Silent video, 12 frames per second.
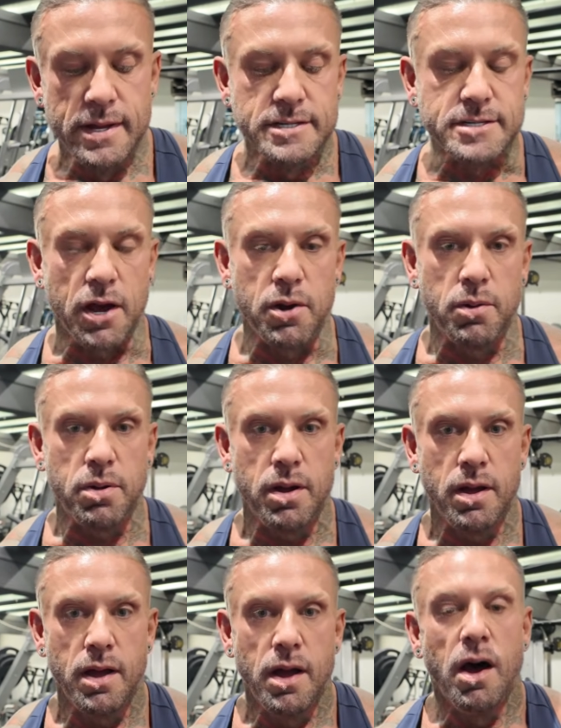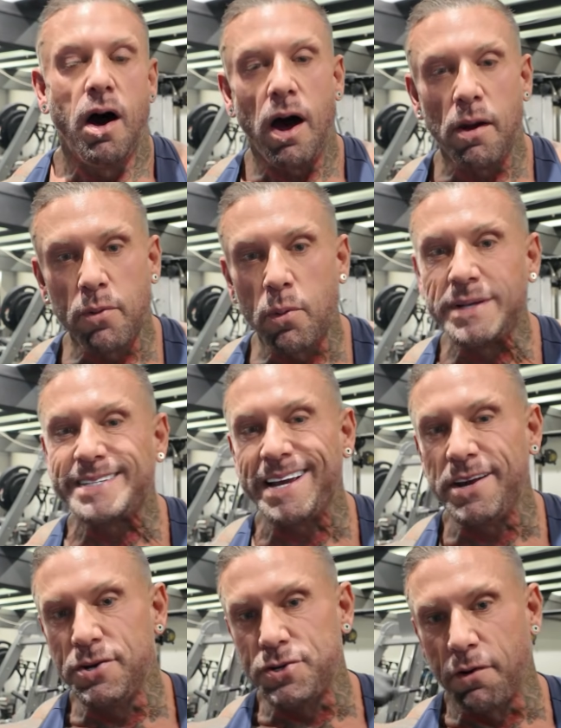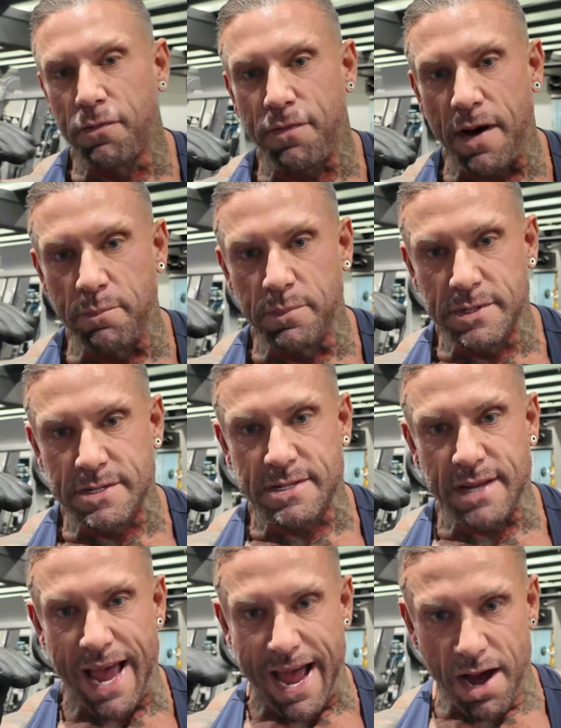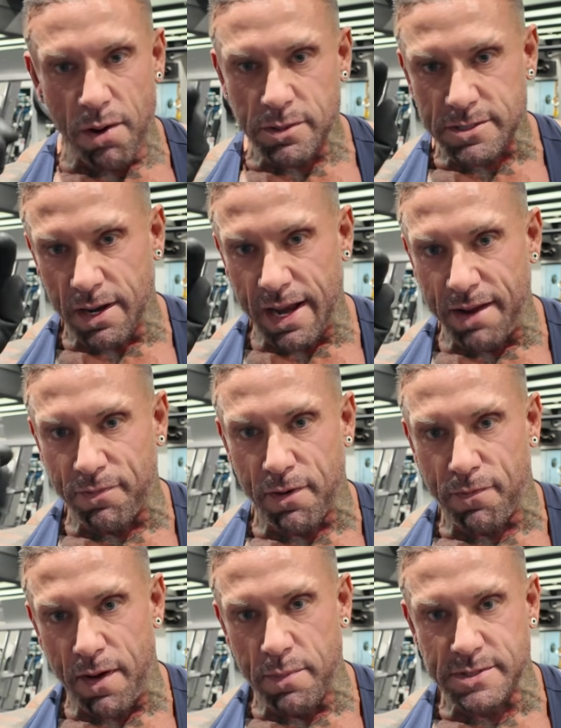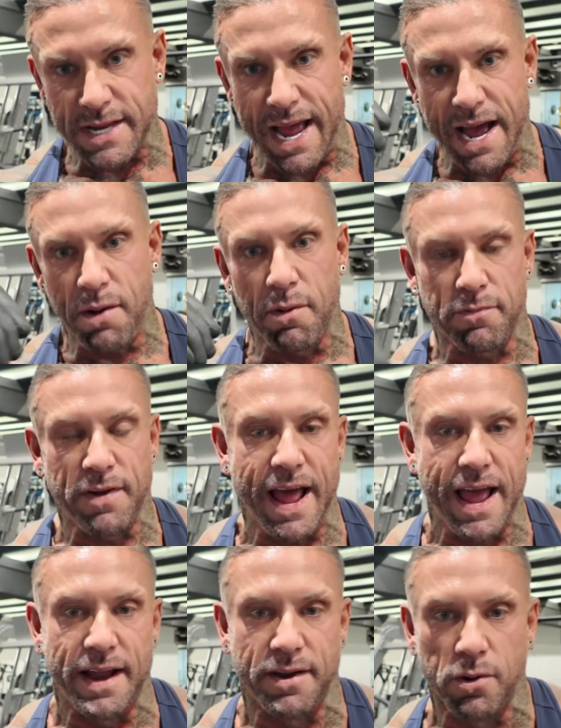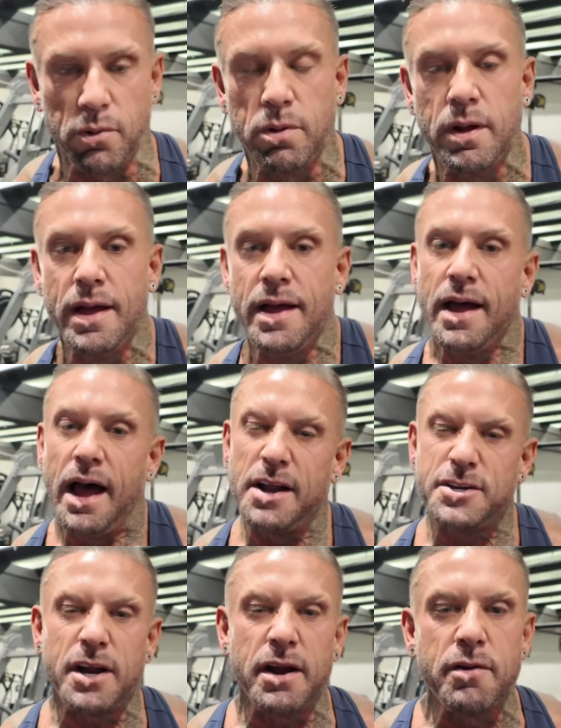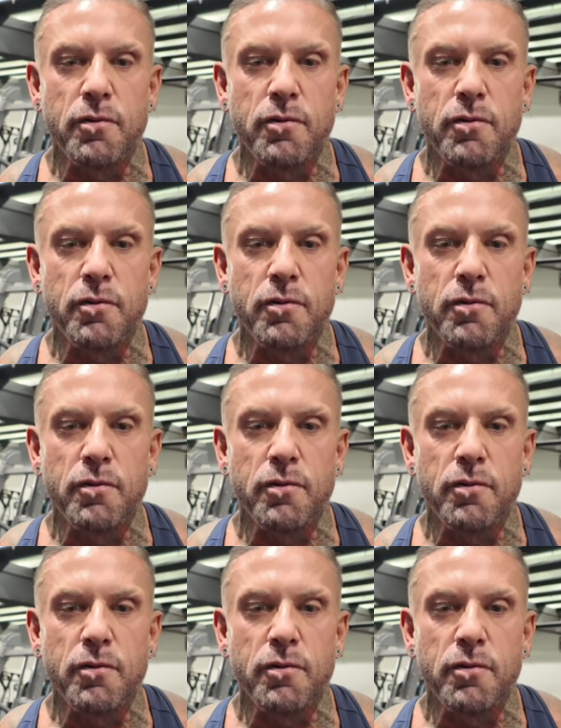So I would always say use your thumbs out, so leave your thumbs out of the handle, and you should only